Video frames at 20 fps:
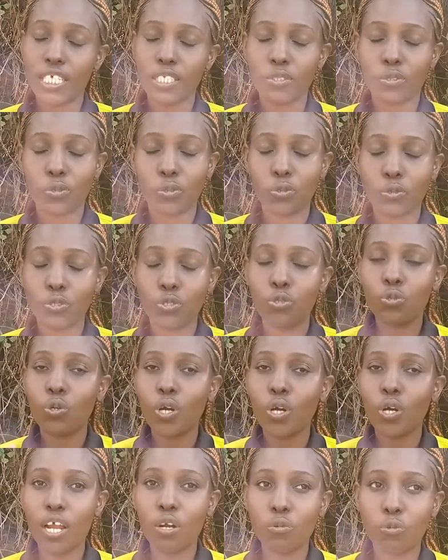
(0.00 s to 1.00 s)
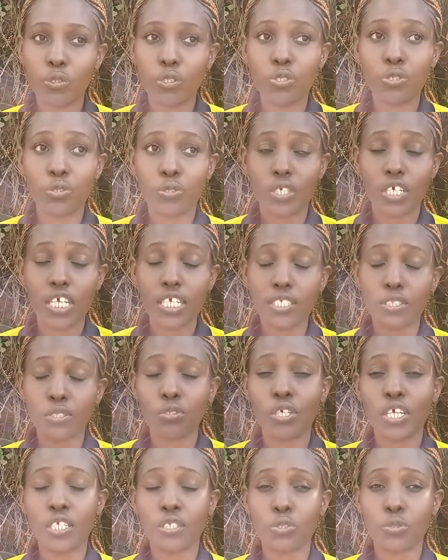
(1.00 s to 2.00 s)
so you are what you eat, so
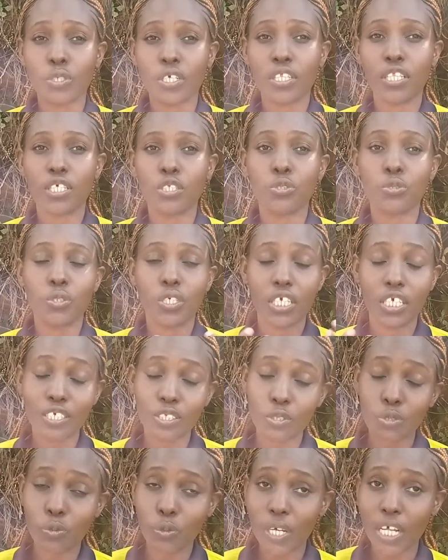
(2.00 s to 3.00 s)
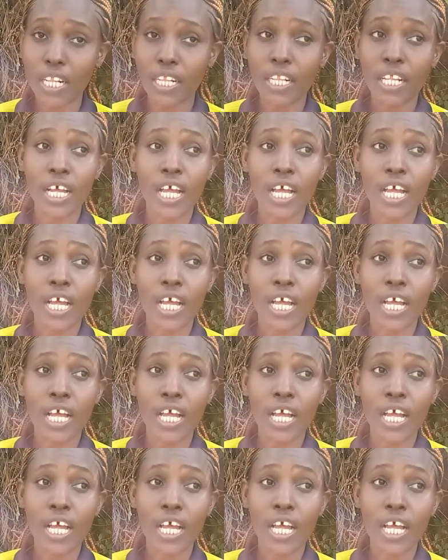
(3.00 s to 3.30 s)
ensure that you eat well